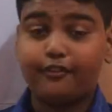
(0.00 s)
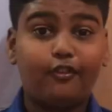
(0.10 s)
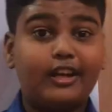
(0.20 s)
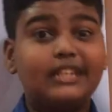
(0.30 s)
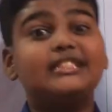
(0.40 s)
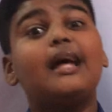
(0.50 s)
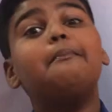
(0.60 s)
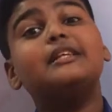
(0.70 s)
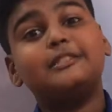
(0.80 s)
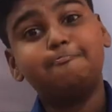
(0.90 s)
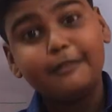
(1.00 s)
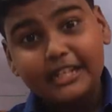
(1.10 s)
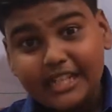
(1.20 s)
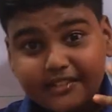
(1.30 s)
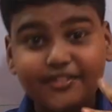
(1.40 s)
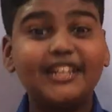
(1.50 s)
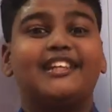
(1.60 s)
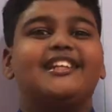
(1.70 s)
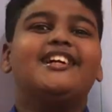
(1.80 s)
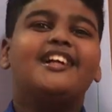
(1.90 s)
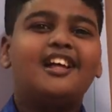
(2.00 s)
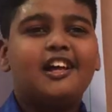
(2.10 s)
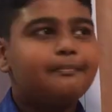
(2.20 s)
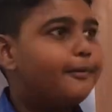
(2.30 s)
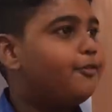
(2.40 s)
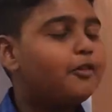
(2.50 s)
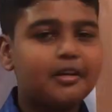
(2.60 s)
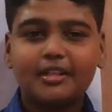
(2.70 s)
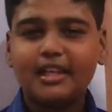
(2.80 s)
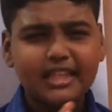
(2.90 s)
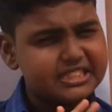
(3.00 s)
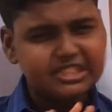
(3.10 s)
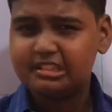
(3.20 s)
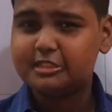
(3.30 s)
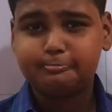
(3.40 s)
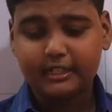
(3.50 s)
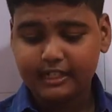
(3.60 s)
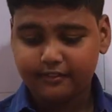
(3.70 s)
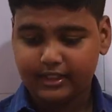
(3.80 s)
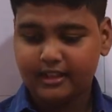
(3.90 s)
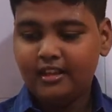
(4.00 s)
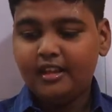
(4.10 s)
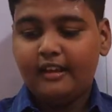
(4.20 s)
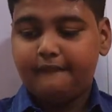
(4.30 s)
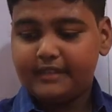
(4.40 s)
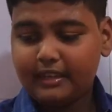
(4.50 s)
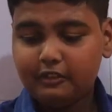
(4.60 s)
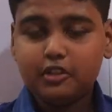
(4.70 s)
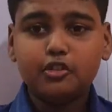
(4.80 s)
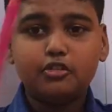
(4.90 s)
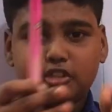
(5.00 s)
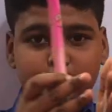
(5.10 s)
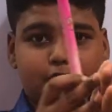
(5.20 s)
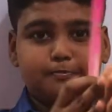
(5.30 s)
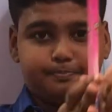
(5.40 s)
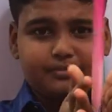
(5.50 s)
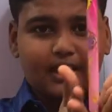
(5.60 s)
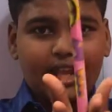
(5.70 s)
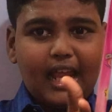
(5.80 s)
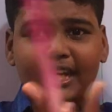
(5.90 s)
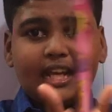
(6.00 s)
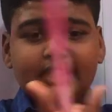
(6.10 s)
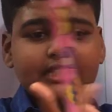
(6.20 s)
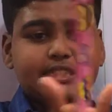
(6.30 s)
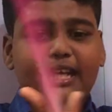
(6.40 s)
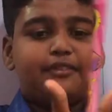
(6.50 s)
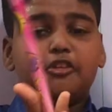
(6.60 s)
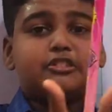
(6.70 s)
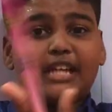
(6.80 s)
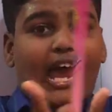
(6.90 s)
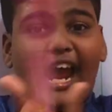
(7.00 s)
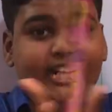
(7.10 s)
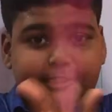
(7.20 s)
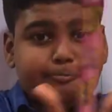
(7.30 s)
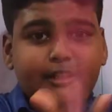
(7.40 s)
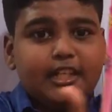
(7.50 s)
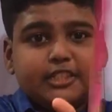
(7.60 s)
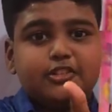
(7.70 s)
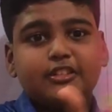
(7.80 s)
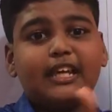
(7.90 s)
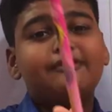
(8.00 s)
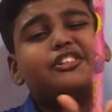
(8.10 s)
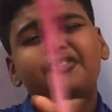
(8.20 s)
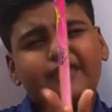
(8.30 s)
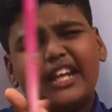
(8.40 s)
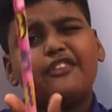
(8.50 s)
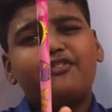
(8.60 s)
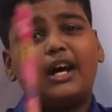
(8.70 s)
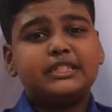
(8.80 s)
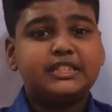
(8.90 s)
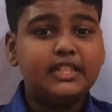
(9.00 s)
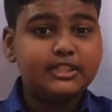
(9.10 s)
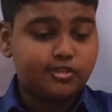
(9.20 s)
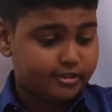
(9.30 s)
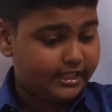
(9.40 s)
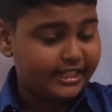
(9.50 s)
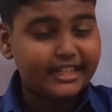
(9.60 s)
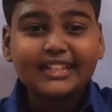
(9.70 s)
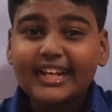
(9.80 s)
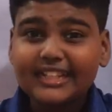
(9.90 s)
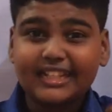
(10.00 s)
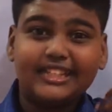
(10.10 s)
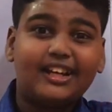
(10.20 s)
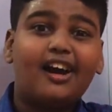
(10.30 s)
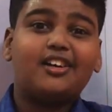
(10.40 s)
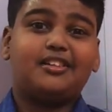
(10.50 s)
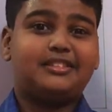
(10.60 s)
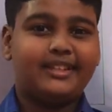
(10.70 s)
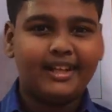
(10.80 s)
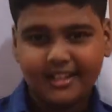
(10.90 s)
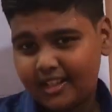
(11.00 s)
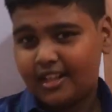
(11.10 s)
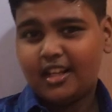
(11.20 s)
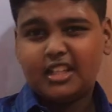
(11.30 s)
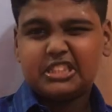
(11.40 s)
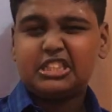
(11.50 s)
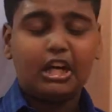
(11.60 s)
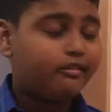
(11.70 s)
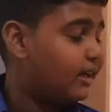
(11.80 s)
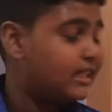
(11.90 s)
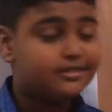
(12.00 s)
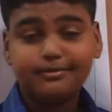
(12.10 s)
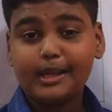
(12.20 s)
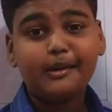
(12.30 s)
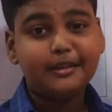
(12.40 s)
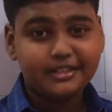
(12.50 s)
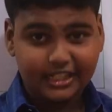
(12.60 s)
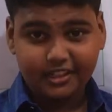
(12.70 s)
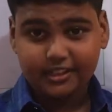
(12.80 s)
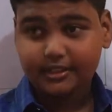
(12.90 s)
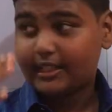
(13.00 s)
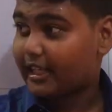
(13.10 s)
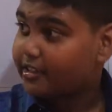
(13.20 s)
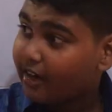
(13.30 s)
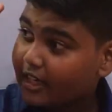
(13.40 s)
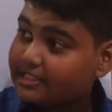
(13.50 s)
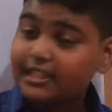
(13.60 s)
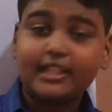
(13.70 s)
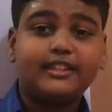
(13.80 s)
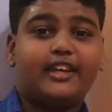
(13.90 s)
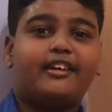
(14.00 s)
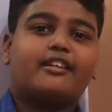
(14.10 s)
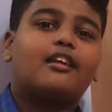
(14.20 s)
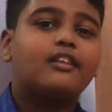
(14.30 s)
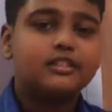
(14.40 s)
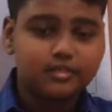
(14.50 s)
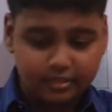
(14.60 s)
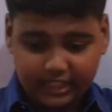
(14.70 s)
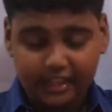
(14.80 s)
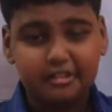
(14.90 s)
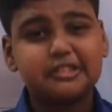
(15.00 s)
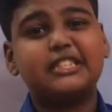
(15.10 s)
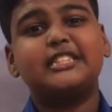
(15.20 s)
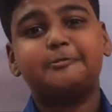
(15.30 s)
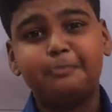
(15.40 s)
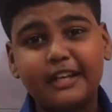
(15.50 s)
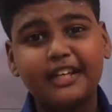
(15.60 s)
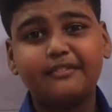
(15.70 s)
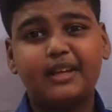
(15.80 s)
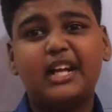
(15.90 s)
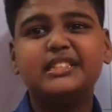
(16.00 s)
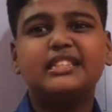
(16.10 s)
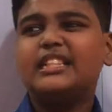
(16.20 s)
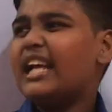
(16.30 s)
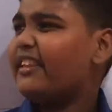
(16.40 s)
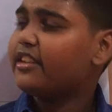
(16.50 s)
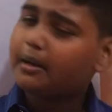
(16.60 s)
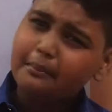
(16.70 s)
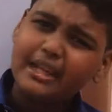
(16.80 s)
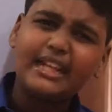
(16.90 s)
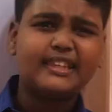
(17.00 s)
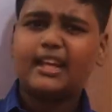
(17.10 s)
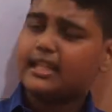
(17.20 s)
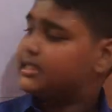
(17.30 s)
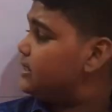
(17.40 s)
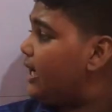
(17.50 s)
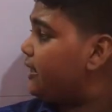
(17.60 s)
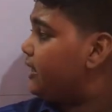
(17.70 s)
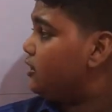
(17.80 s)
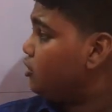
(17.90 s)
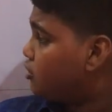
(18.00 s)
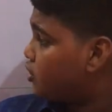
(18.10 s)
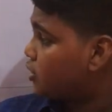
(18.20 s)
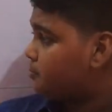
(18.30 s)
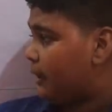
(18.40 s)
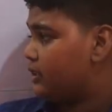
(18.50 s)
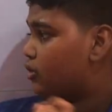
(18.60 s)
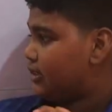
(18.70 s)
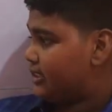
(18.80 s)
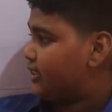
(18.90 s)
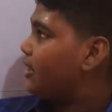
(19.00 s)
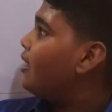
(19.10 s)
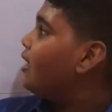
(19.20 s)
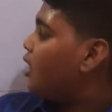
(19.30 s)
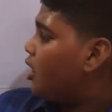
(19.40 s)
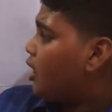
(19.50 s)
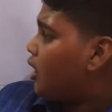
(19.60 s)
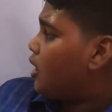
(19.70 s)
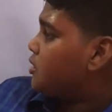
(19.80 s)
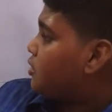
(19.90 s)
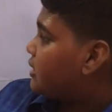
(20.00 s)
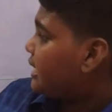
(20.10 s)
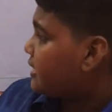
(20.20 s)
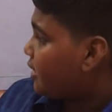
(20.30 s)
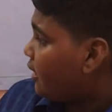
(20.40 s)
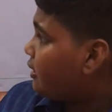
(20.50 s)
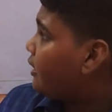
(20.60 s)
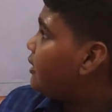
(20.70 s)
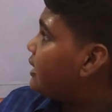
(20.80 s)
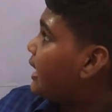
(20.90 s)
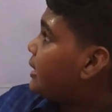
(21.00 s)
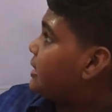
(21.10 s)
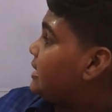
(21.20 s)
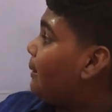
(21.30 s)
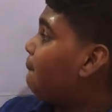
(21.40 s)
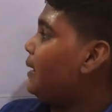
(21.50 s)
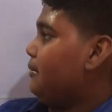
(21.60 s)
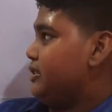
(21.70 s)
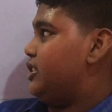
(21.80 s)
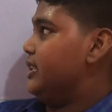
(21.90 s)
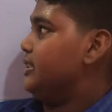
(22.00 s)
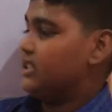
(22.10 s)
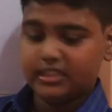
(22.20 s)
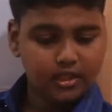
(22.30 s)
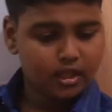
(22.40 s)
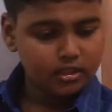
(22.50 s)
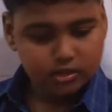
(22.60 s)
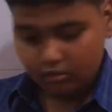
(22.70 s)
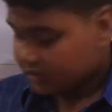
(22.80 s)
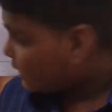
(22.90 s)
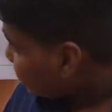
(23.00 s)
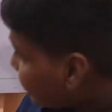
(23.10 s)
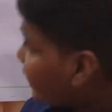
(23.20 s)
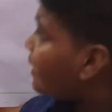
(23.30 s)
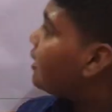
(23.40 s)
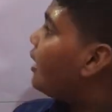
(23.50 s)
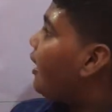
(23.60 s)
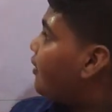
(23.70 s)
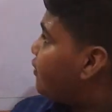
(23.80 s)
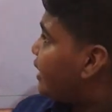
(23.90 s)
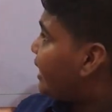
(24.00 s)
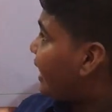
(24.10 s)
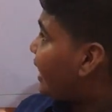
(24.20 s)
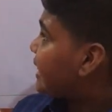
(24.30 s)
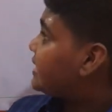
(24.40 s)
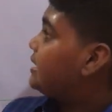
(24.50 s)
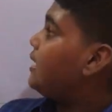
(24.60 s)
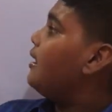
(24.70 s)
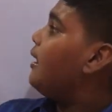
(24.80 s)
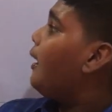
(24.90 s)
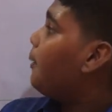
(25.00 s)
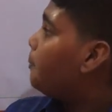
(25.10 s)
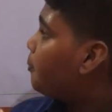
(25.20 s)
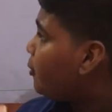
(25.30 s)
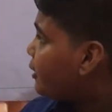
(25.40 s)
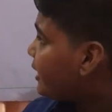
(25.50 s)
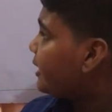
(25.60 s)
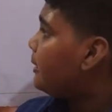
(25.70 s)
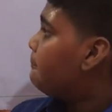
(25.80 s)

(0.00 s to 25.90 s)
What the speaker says: For example, a spinning wheel. Before that there is no spinning wheel. They will use like this. They will use a hand spindle. So they will do very fastly so they can get the yarn or thread. So nowadays very technologically they are. So they are using spinning wheels and there are many things that they use to spin cotton. So these are the simple machines. So what are they? Wheel and axle, pulley,